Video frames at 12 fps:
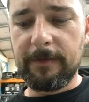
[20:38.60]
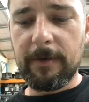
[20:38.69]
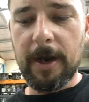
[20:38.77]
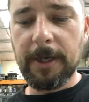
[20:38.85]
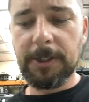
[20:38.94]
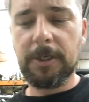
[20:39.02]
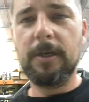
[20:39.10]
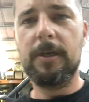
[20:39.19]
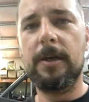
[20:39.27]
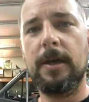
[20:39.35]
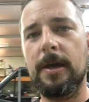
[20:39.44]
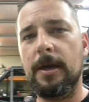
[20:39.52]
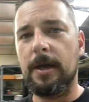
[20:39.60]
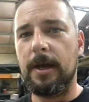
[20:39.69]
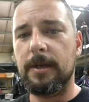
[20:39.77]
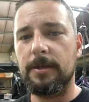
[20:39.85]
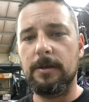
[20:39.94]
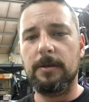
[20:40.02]
crash
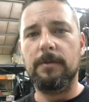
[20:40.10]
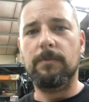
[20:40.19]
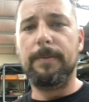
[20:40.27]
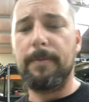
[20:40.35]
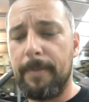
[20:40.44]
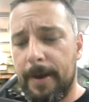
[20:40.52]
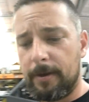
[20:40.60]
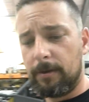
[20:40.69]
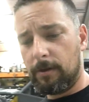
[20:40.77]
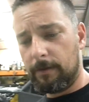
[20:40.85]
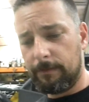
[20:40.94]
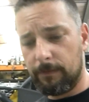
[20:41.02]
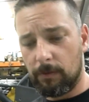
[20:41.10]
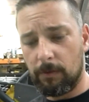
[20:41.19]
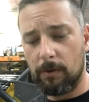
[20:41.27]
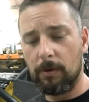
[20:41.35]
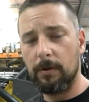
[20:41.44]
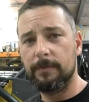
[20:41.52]
and you rip a panel off
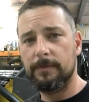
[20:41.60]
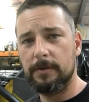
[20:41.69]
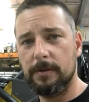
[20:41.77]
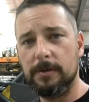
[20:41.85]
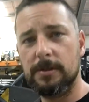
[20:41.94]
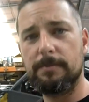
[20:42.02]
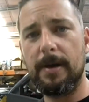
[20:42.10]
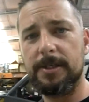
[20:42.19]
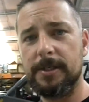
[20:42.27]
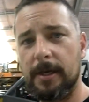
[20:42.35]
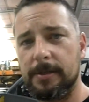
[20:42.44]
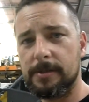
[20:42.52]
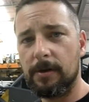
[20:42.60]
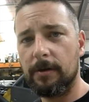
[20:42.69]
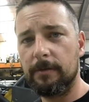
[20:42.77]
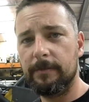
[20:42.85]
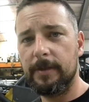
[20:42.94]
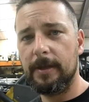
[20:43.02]
or you smash that side
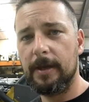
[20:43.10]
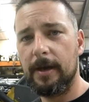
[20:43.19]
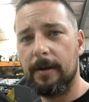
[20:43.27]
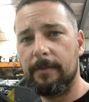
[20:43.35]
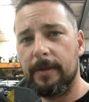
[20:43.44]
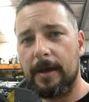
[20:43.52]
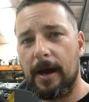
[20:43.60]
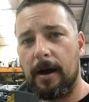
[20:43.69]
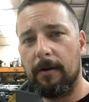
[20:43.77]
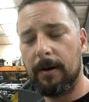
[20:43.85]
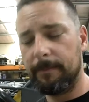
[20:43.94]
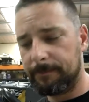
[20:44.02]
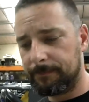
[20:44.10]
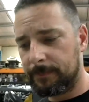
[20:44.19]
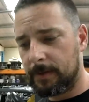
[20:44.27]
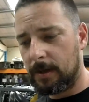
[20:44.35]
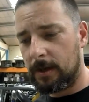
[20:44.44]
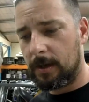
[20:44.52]
of the car up,
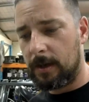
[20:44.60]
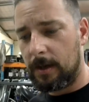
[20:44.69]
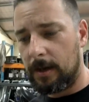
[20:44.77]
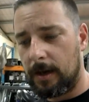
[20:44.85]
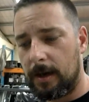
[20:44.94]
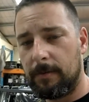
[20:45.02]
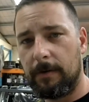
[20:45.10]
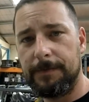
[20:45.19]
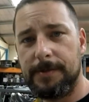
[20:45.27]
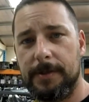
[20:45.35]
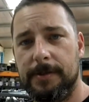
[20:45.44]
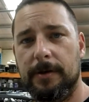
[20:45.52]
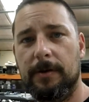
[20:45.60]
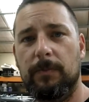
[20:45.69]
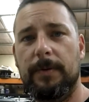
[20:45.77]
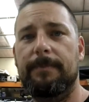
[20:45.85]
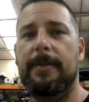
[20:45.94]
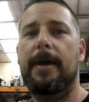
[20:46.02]
obviously it's going to
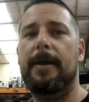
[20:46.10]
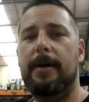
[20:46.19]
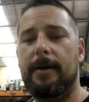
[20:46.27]
rip that